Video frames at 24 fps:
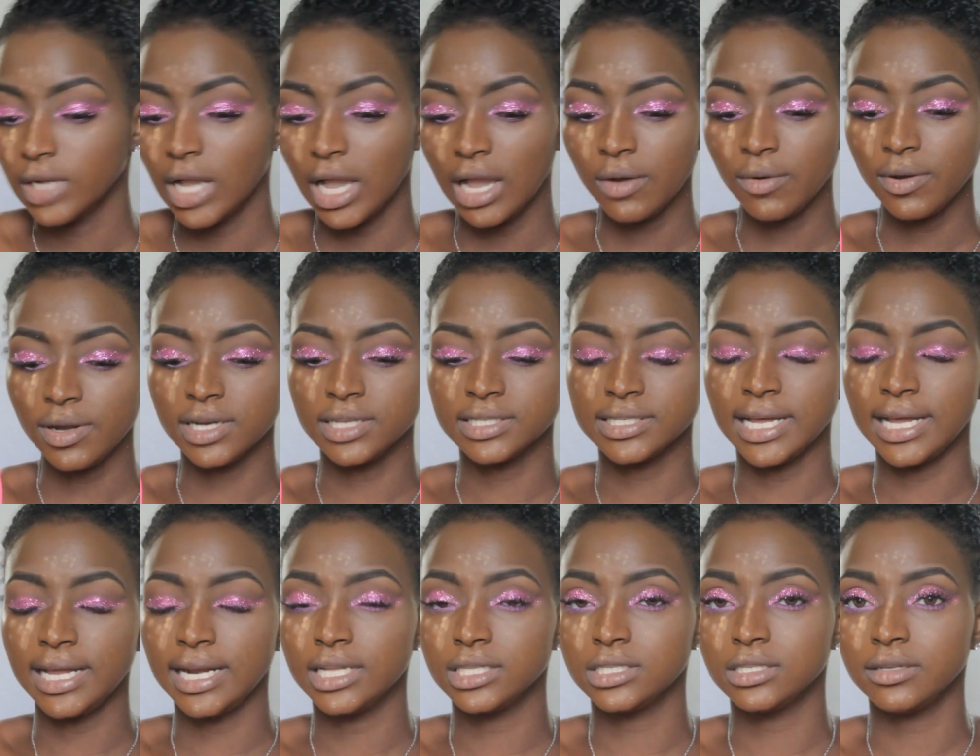I want this
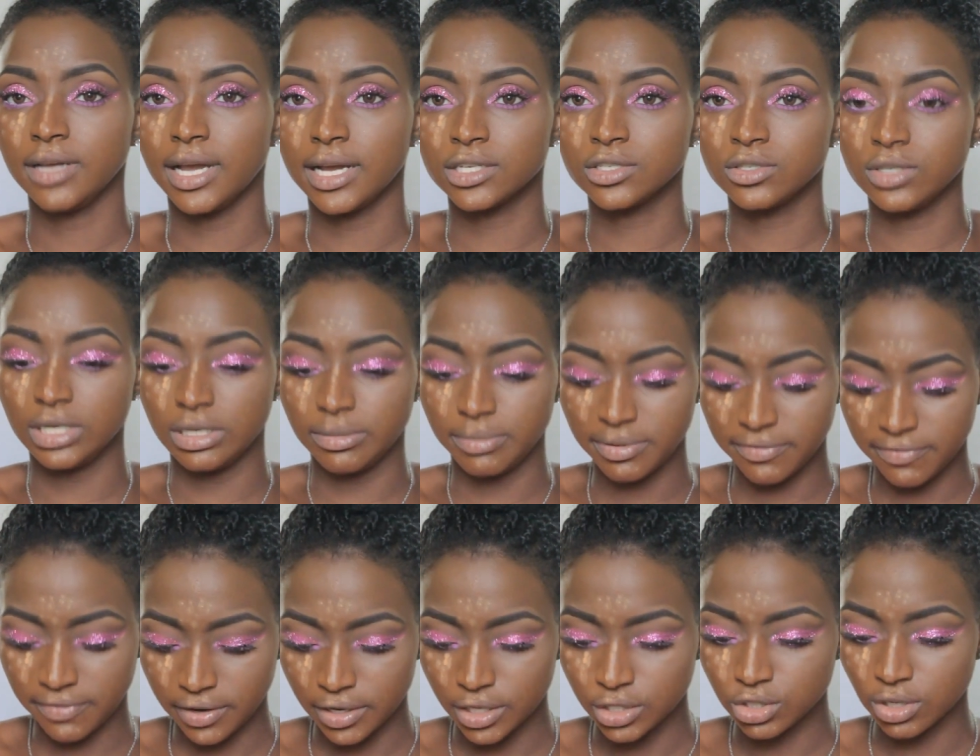highlight to actually be
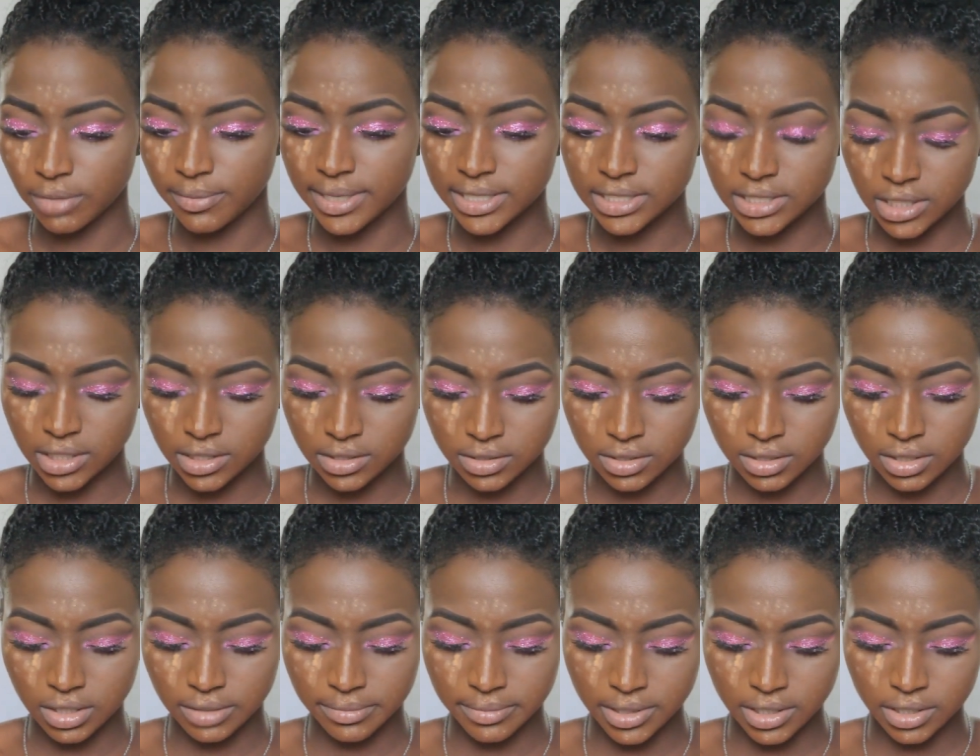very dramatic, so
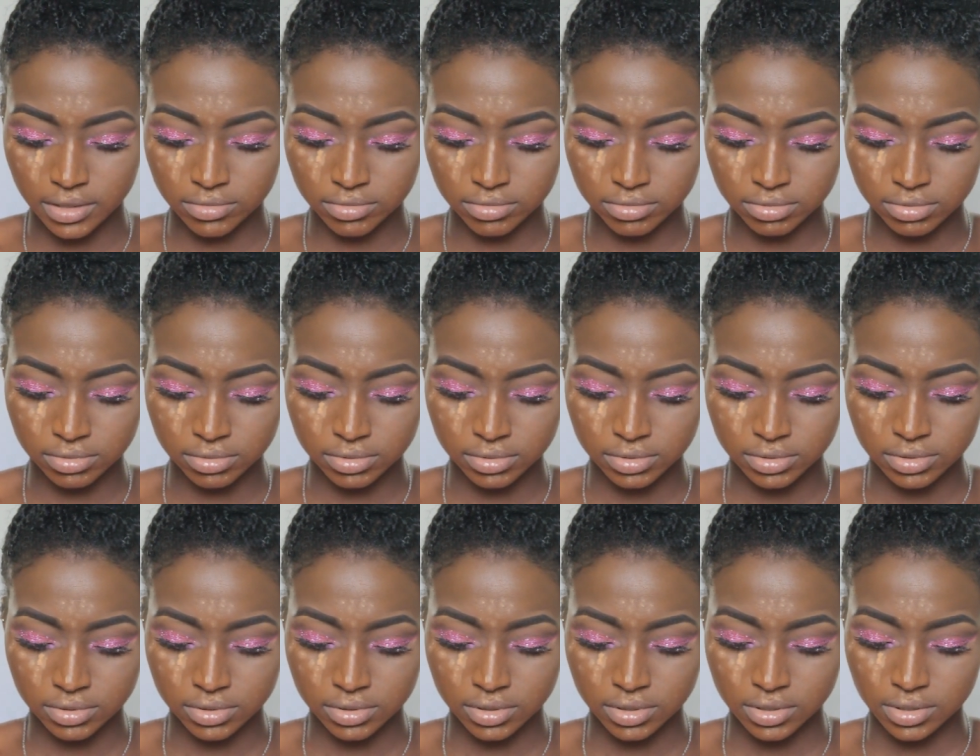let
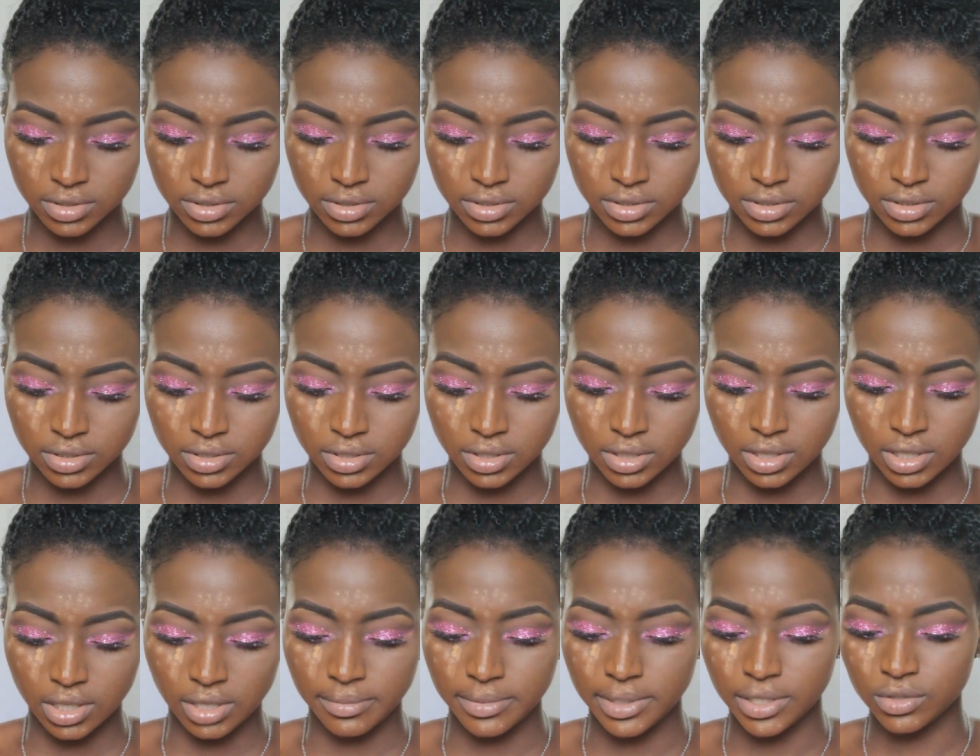
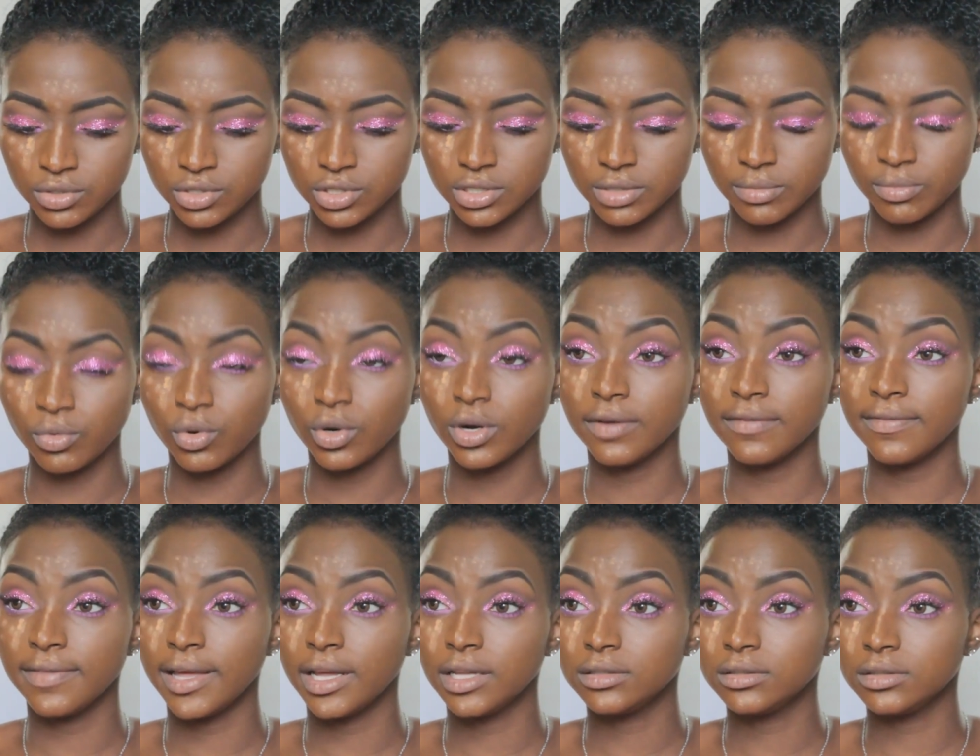me use some more of
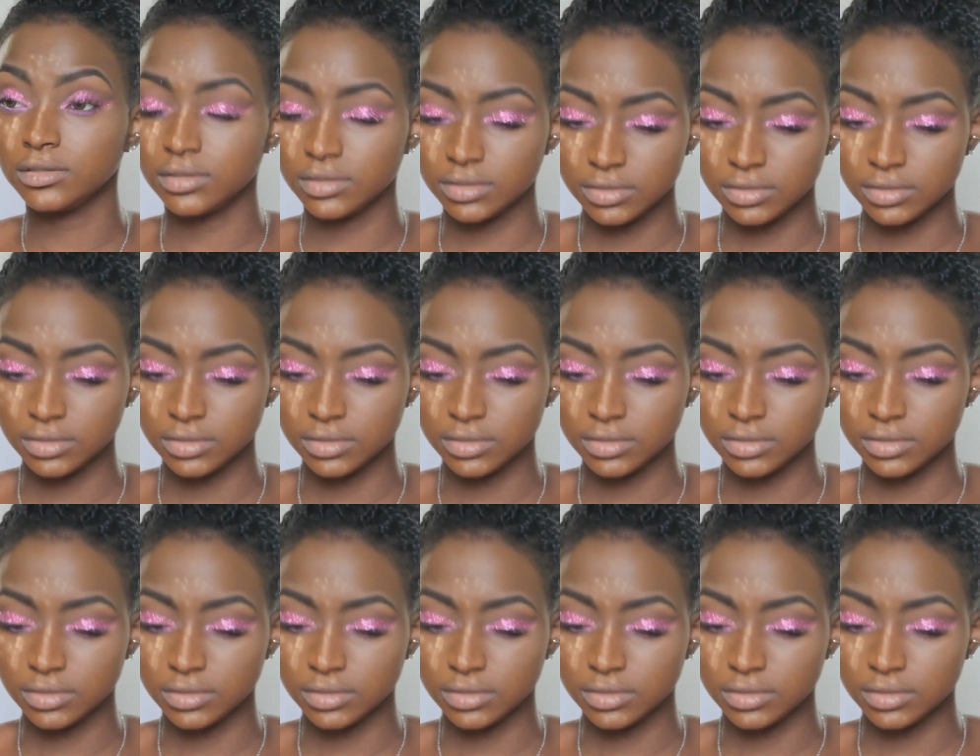that.